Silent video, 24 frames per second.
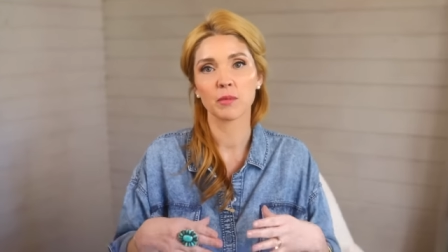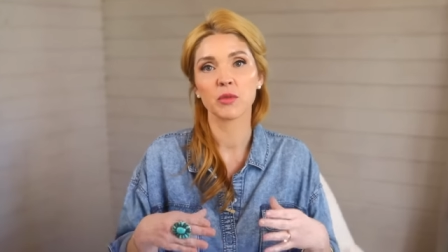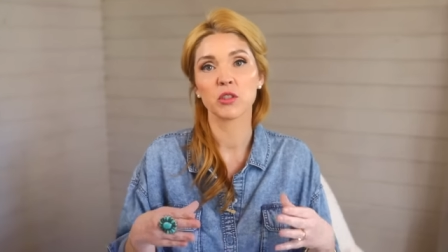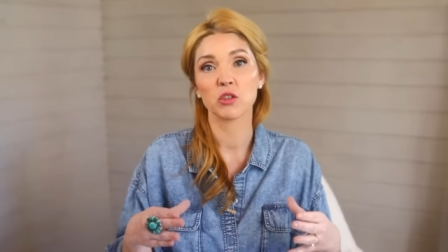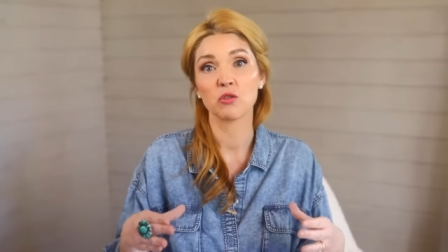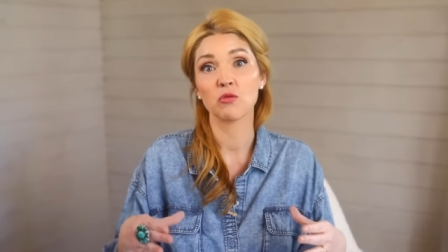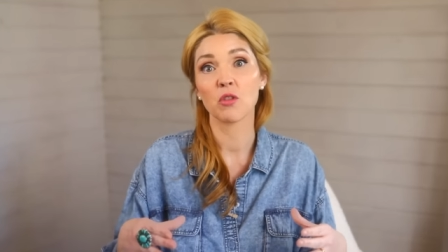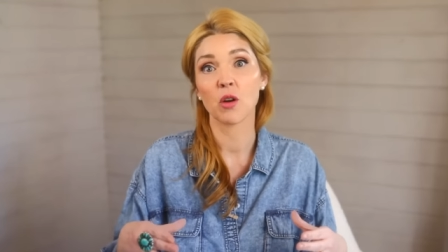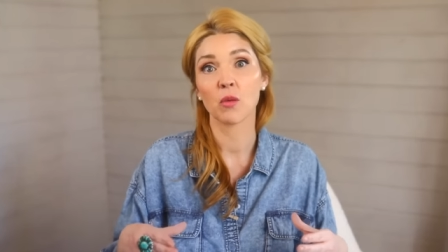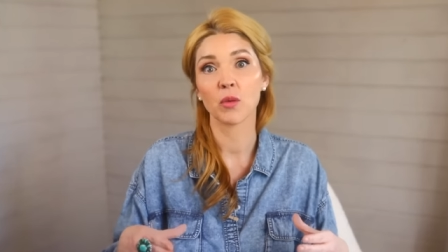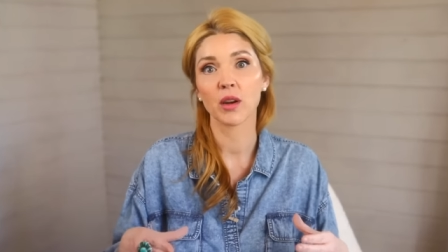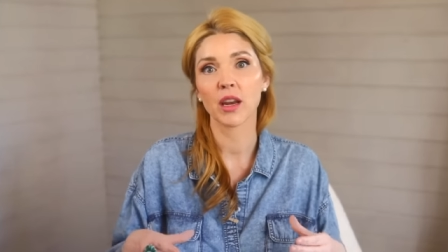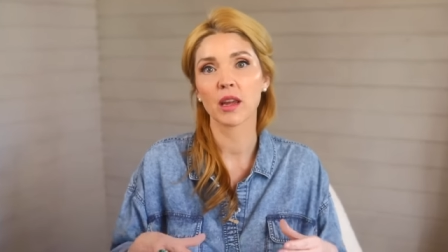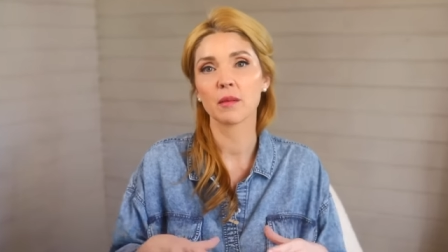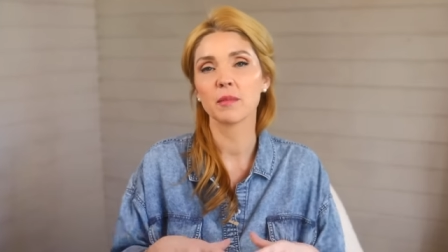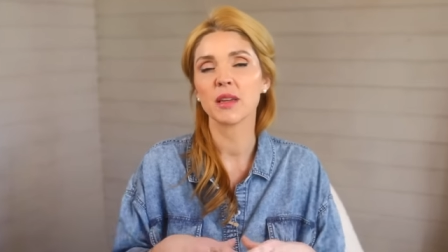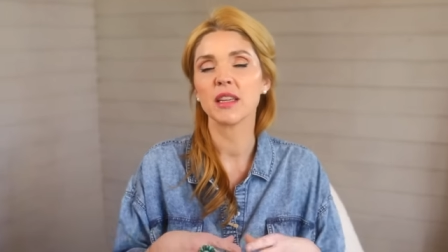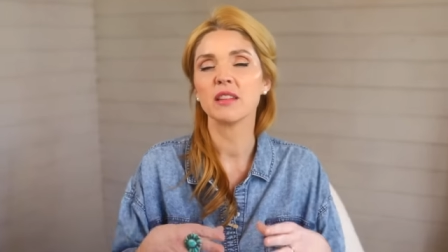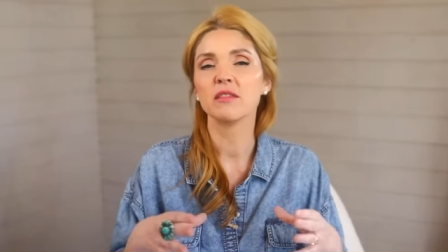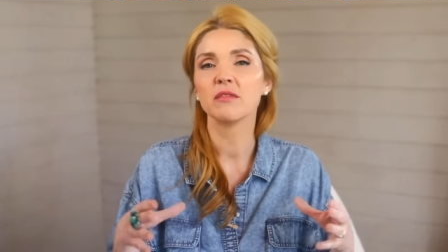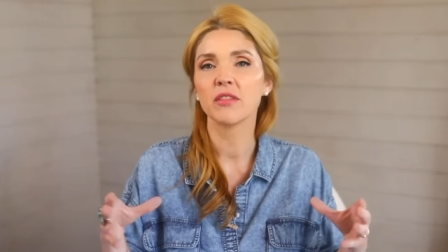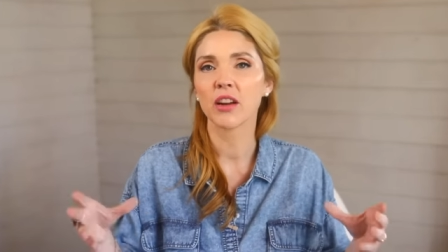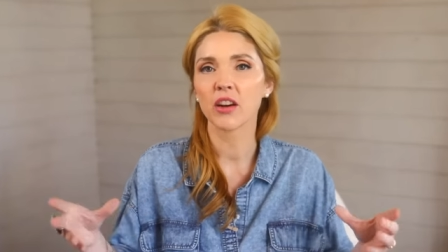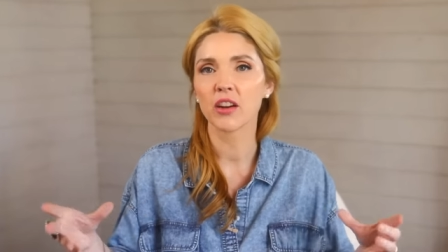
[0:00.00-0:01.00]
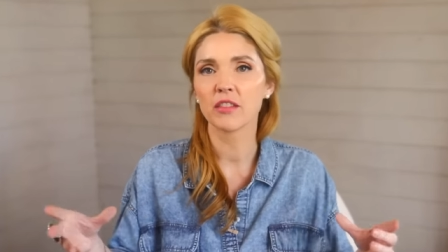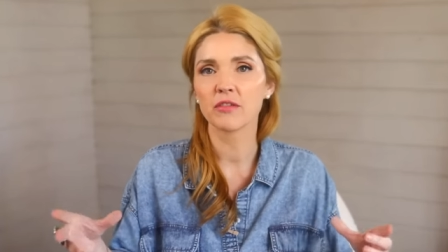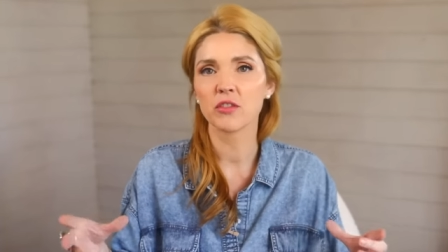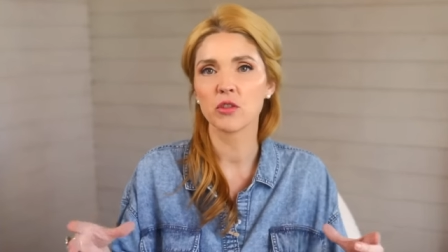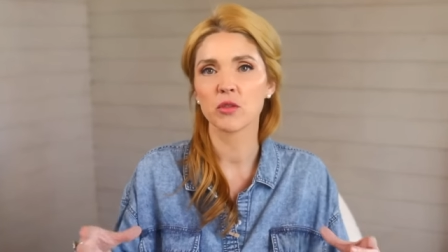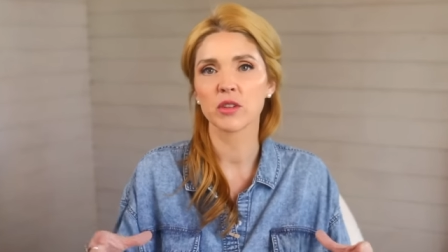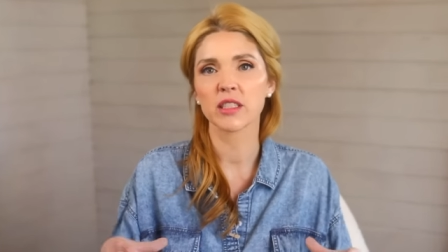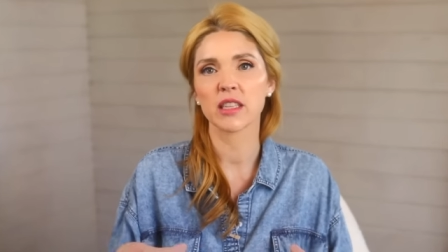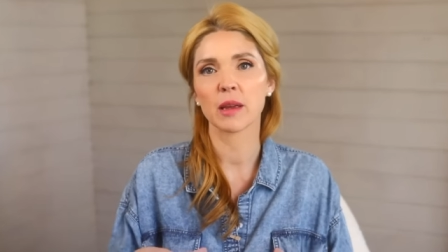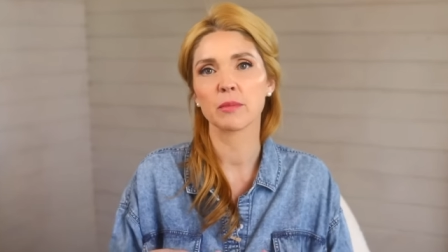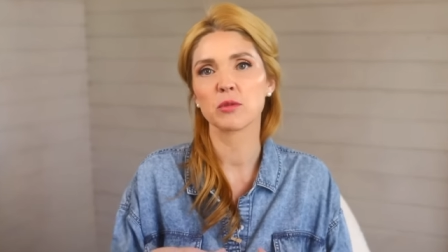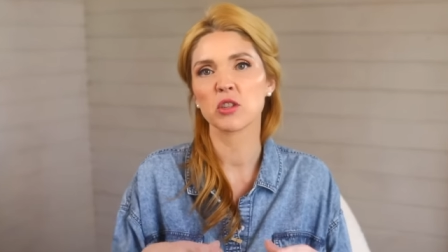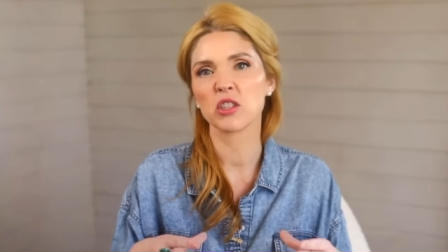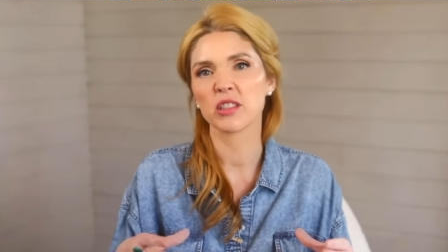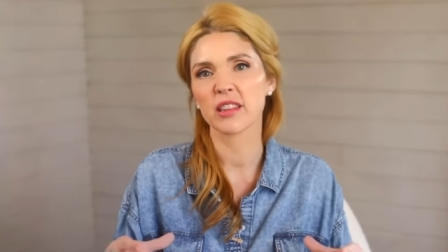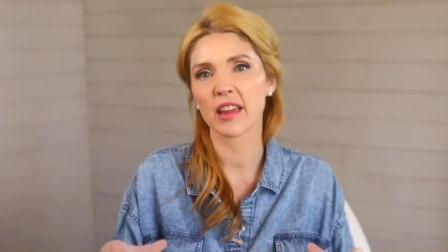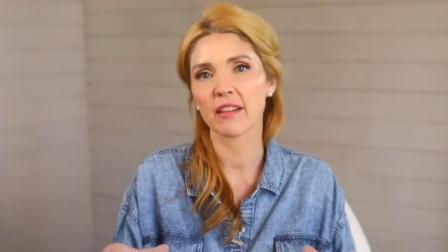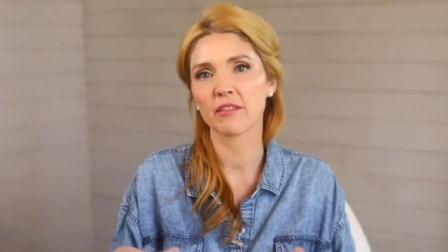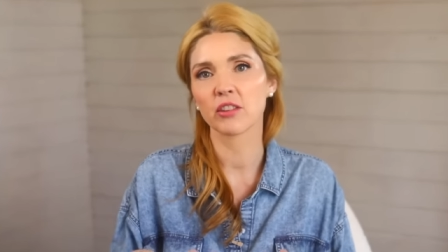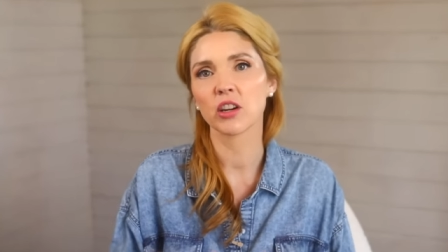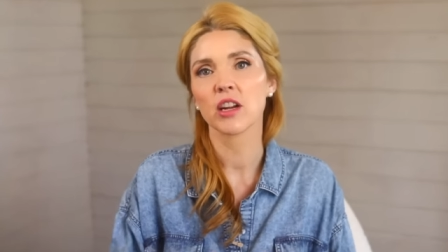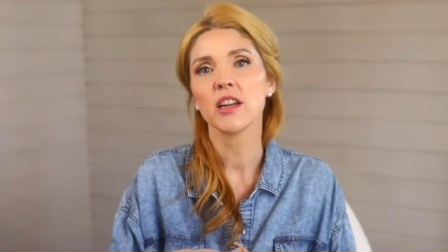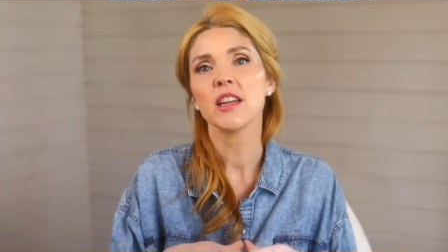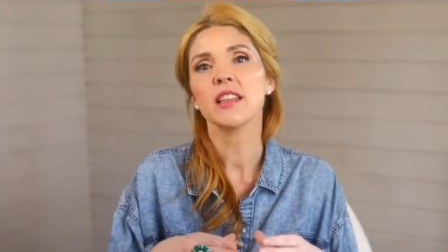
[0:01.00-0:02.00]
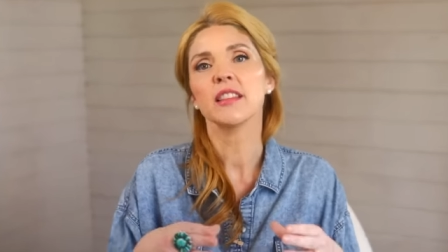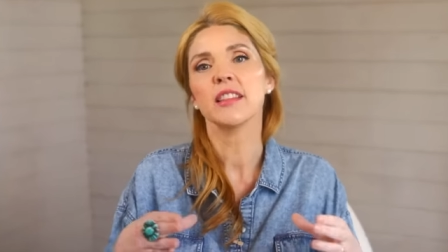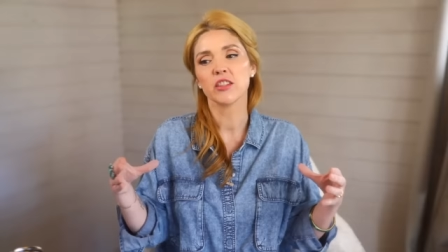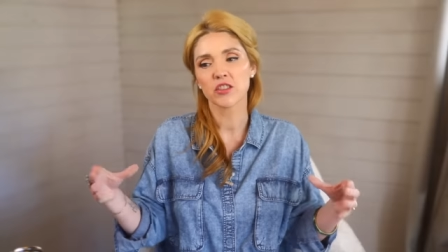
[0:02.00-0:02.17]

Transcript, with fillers: but you know what I mean. Very few exceptions ever.